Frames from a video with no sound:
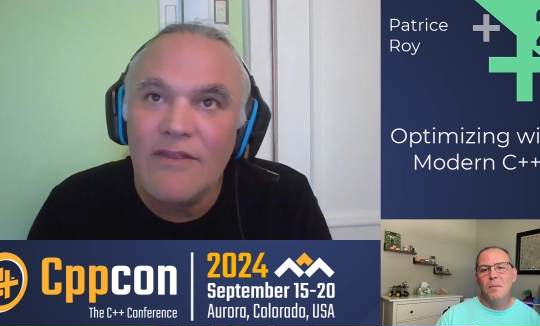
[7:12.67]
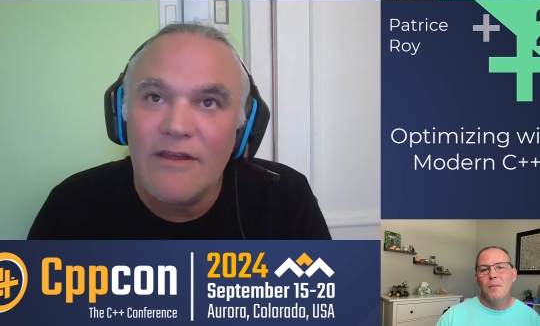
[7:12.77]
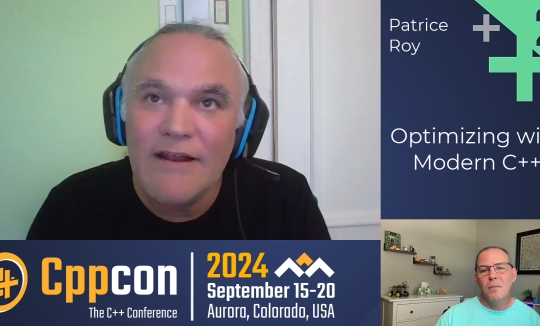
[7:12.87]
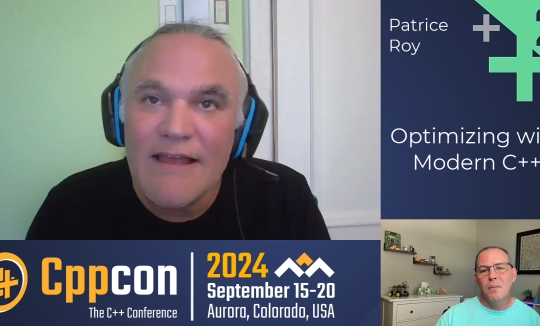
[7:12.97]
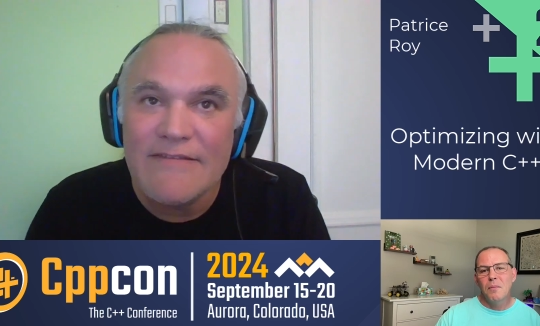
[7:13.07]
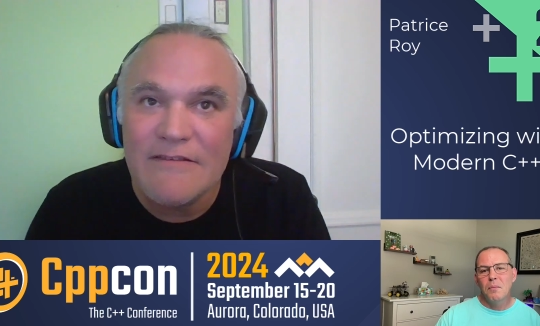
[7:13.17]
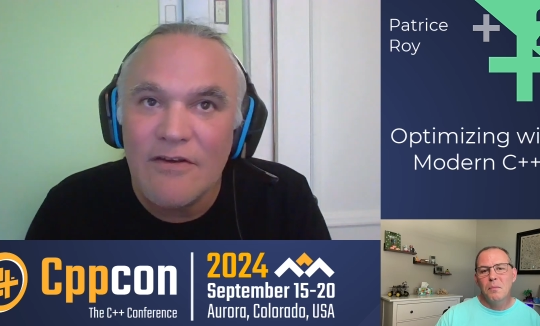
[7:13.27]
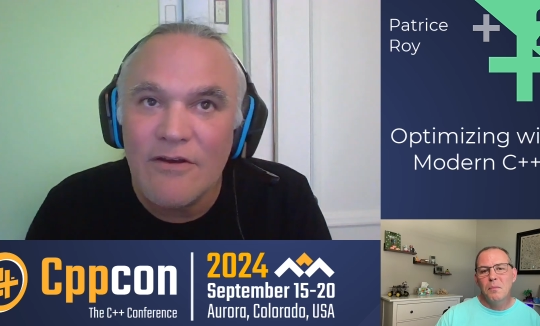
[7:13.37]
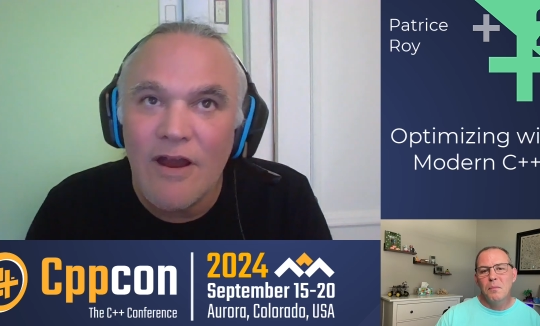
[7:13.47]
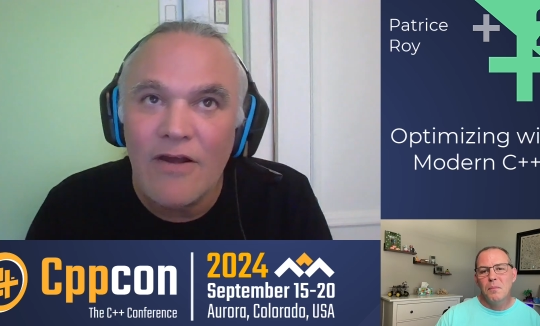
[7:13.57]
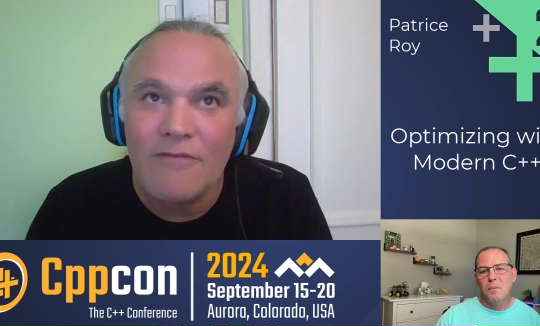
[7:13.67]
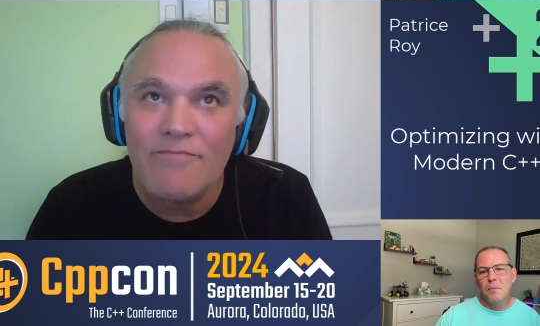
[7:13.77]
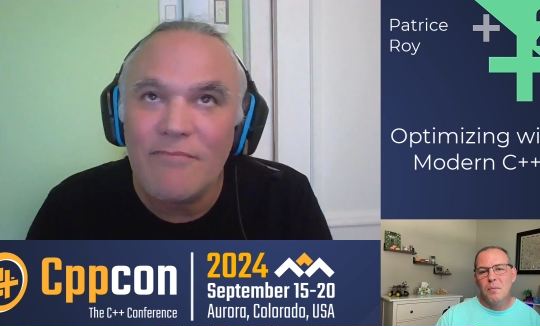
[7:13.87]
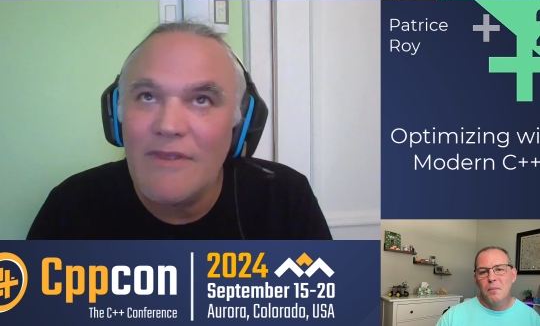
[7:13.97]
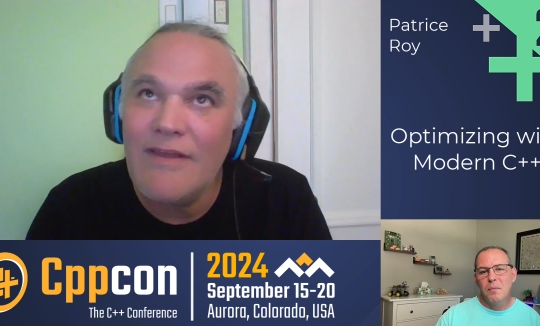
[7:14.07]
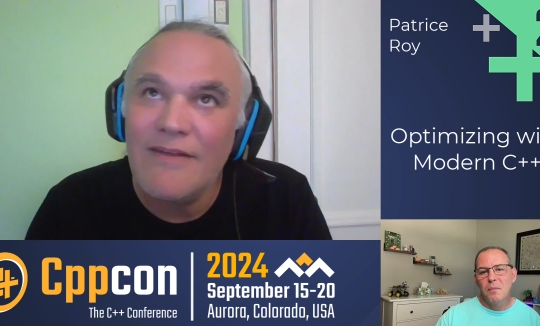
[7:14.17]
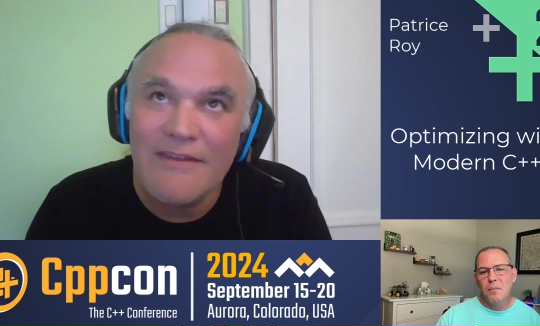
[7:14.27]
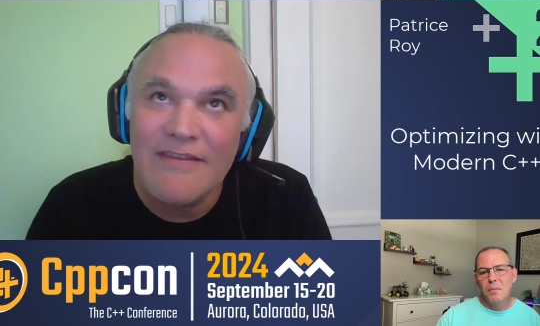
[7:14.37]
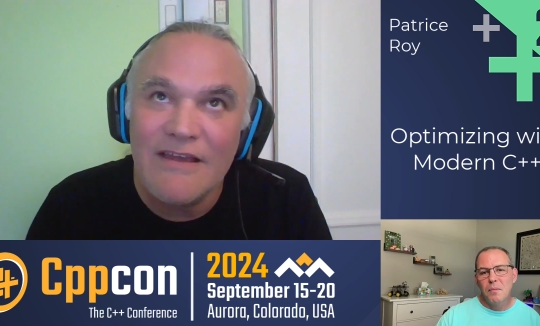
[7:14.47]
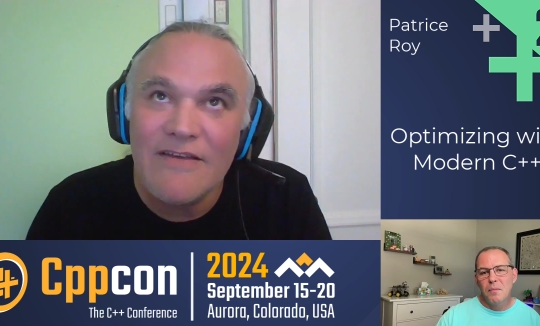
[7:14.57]
Speaker 1: The classes are are yeah
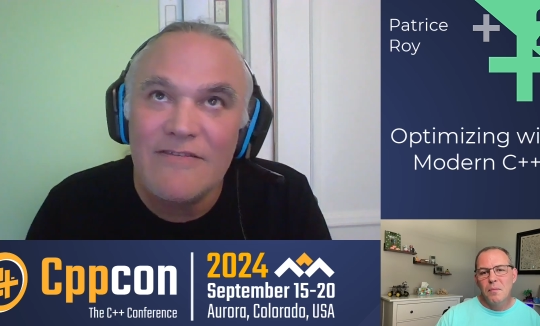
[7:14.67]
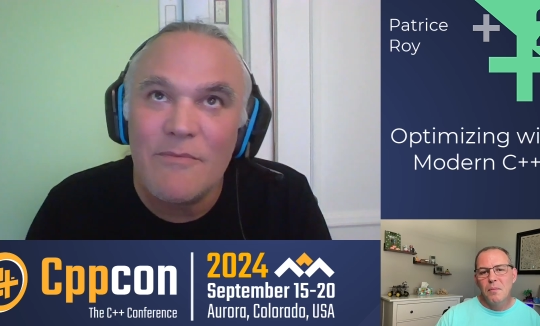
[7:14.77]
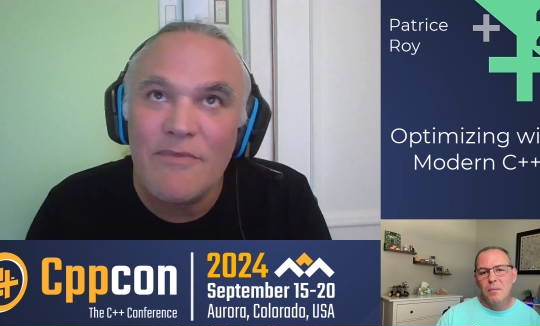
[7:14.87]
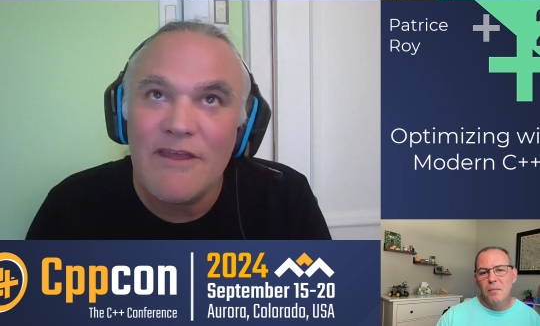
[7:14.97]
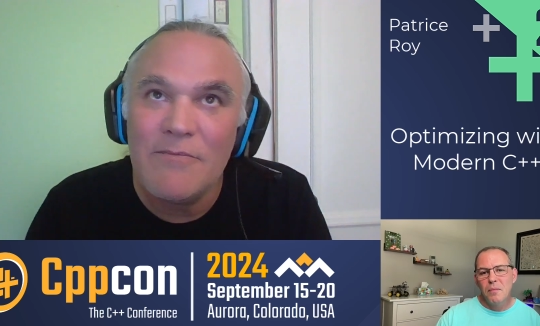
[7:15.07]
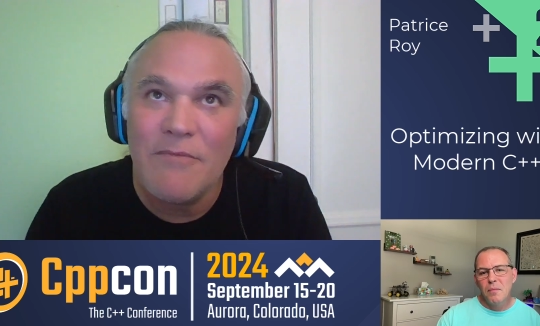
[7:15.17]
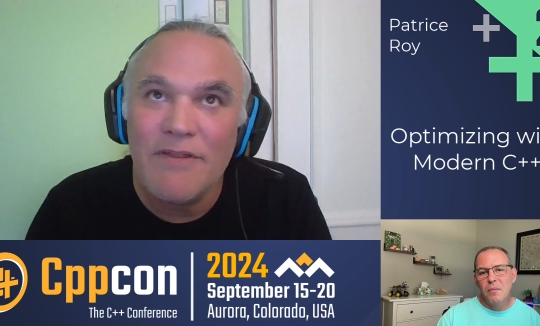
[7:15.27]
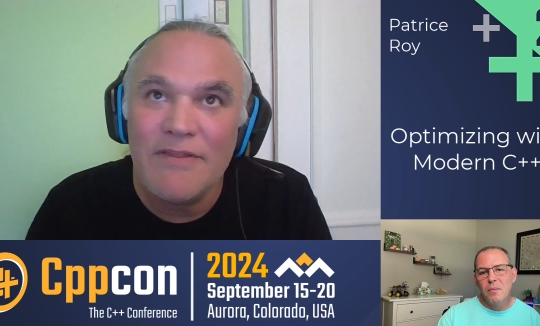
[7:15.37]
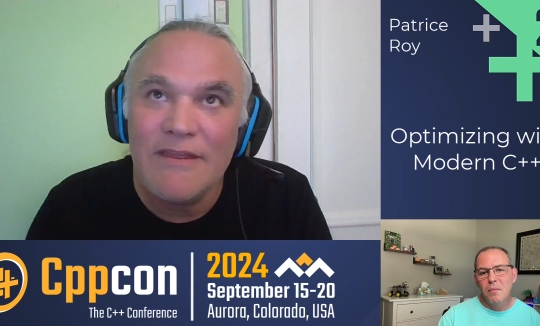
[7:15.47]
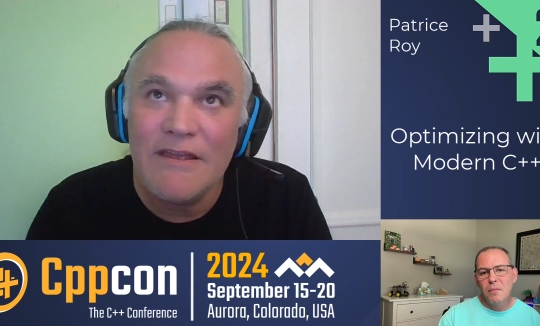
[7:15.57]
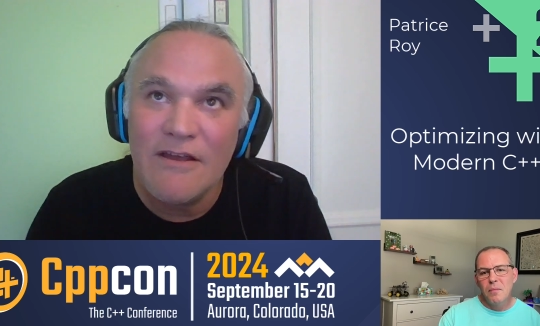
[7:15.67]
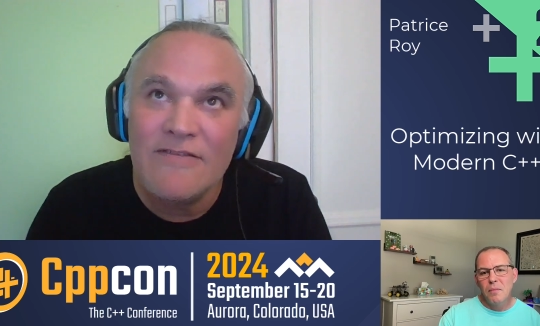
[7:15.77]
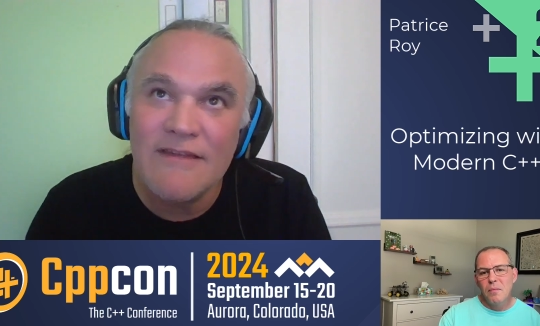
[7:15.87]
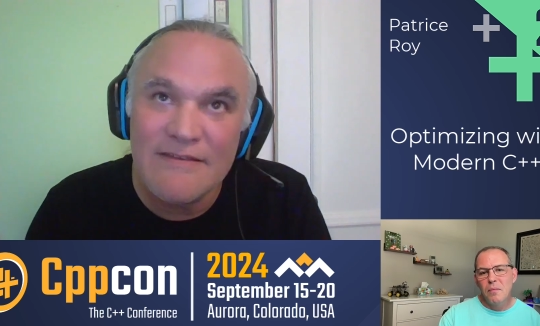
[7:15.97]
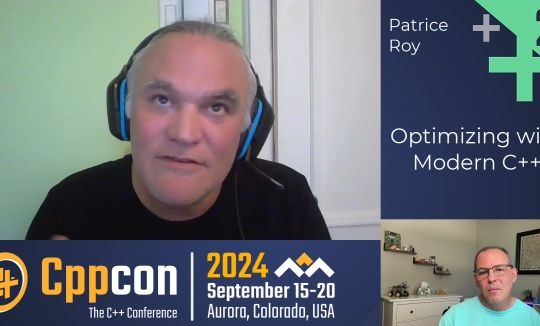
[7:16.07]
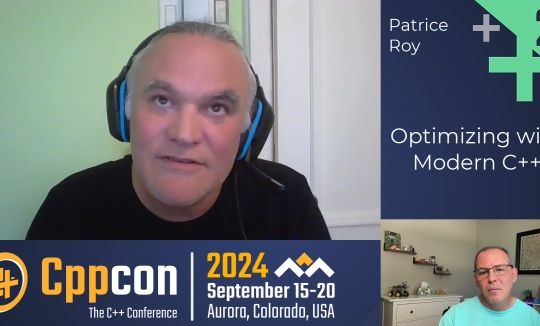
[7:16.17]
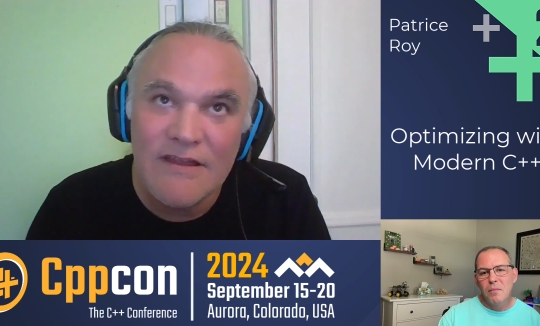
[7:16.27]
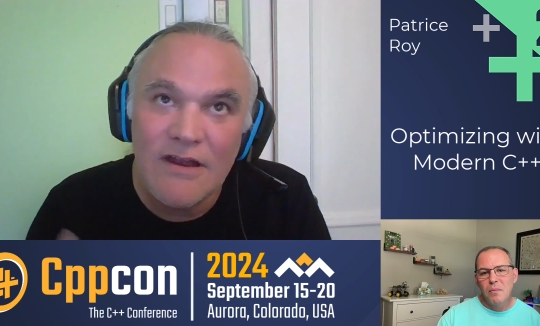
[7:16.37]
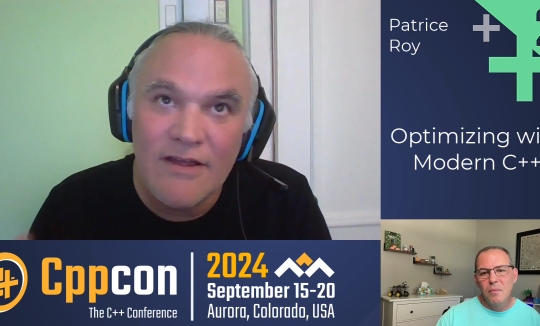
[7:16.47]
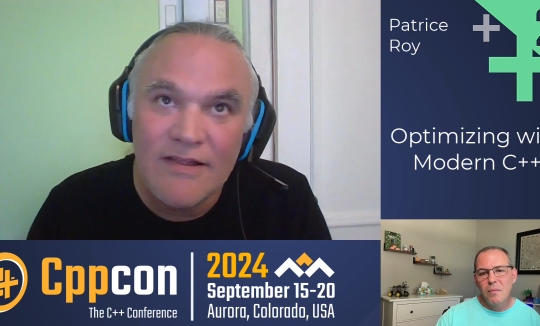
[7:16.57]
they cost something, but they cost as you
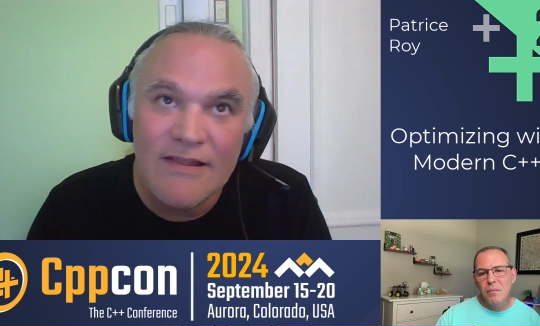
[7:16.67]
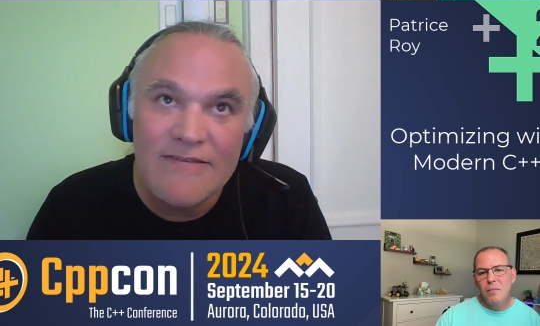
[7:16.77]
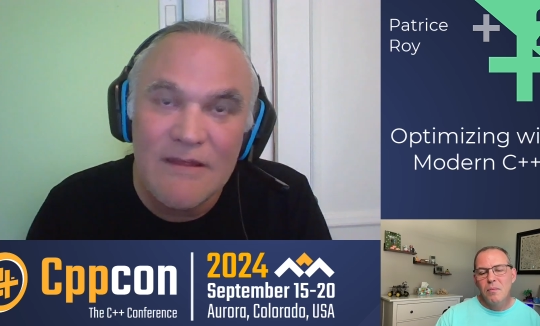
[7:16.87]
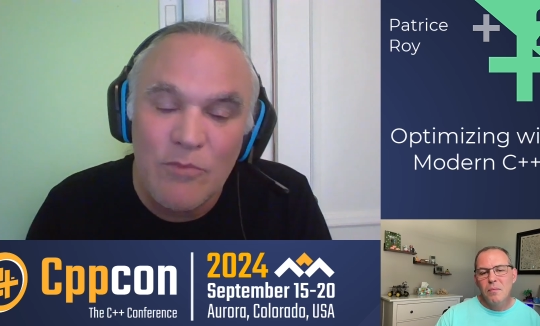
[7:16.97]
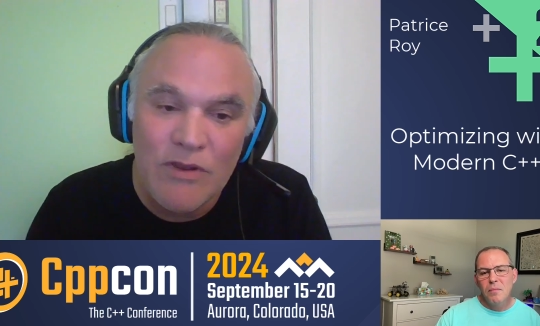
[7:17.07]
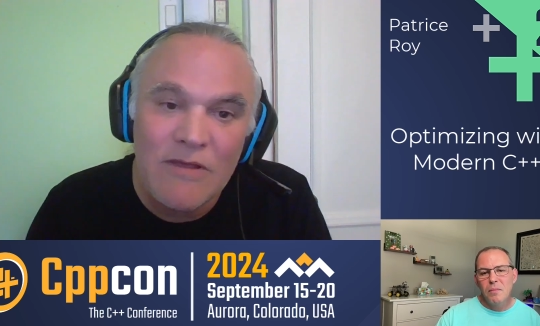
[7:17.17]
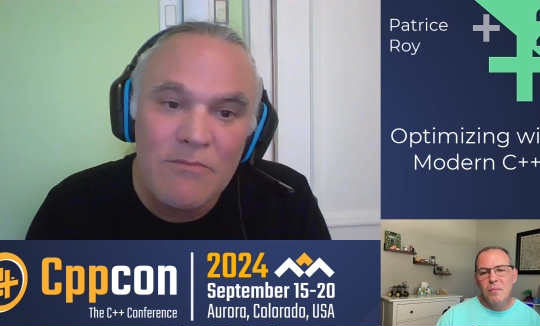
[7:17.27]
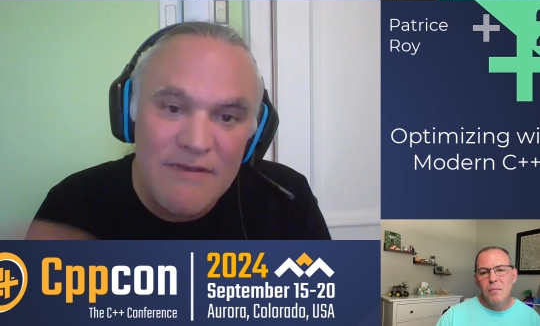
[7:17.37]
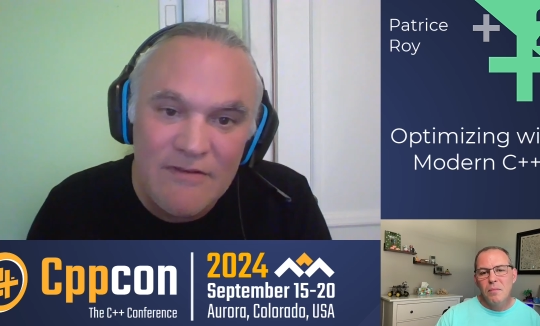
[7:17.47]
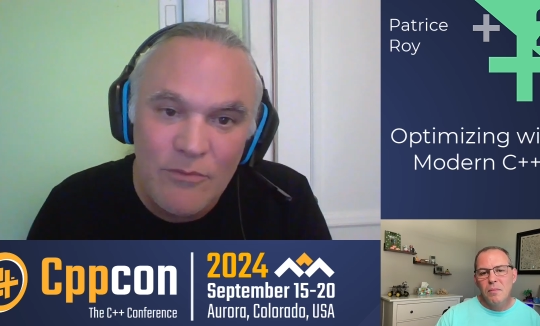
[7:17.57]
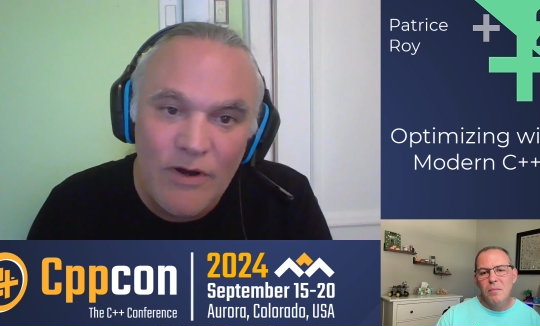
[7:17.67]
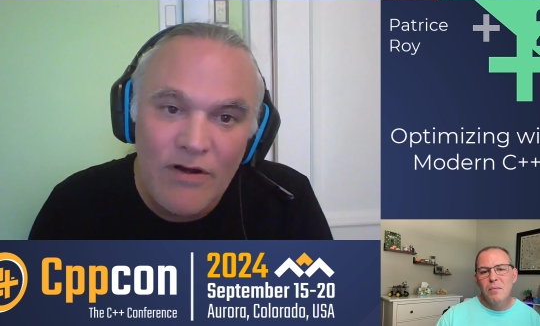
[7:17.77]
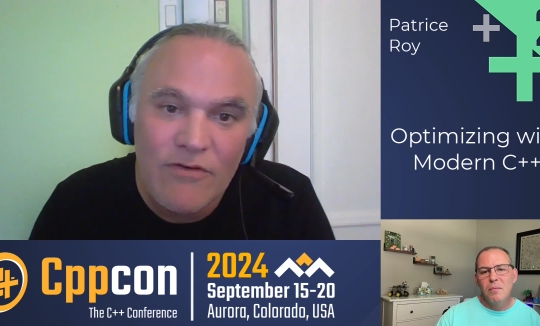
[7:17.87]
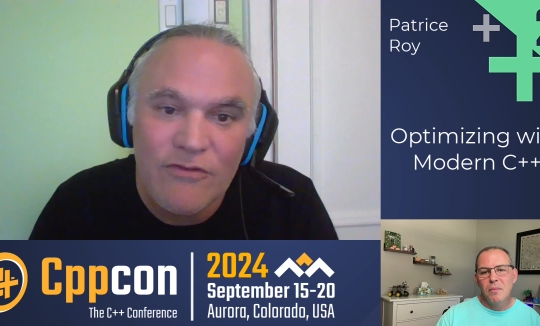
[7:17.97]
said a lot less than bringing me somewhere.